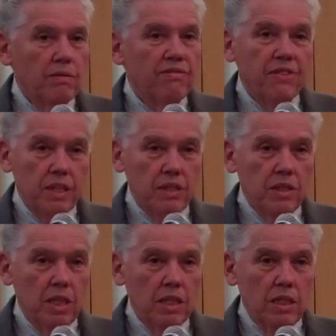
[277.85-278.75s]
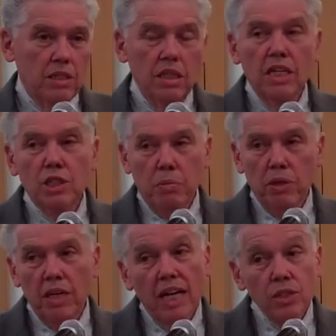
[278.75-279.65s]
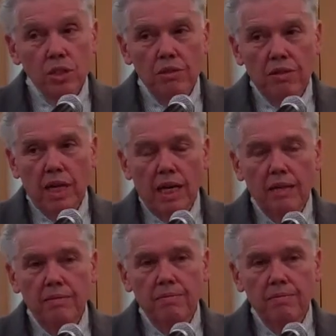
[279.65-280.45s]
feels it. It's an experiential thing.